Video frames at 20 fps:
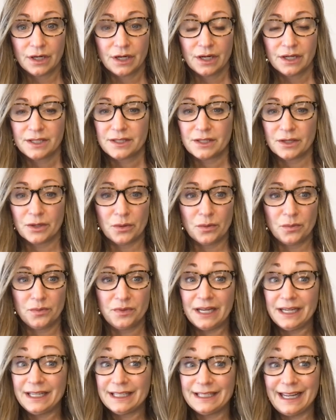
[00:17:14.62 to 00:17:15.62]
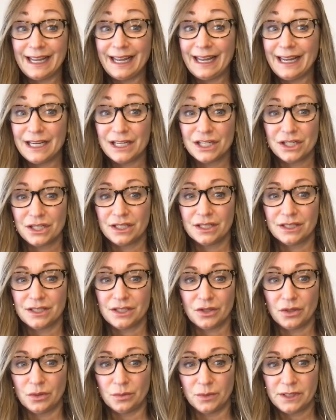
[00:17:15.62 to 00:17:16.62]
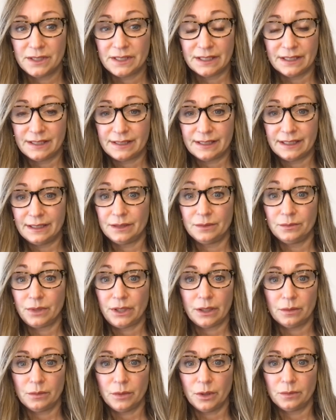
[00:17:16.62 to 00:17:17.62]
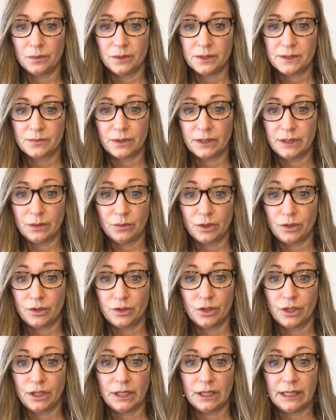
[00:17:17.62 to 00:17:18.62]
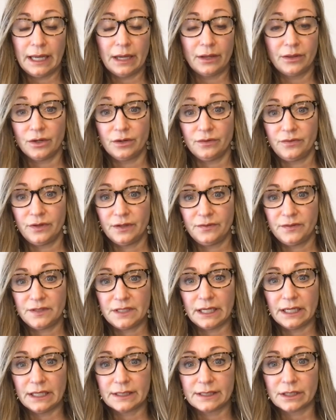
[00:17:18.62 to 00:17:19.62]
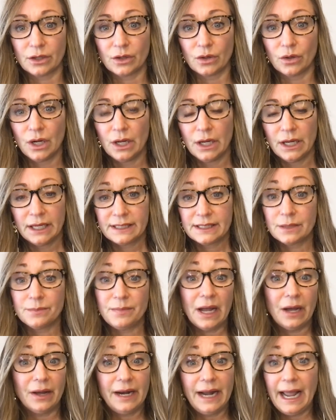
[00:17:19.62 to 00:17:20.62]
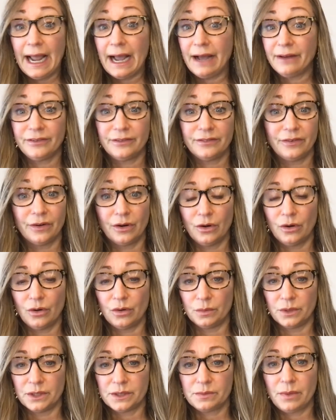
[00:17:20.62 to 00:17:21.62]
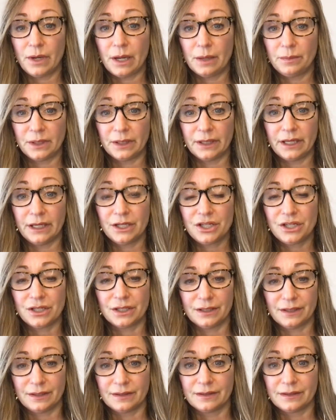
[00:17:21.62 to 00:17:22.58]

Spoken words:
So they didn't age into homelessness. They didn't become homeless when they were 30 and now they're 50. So it's about half of our homeless population.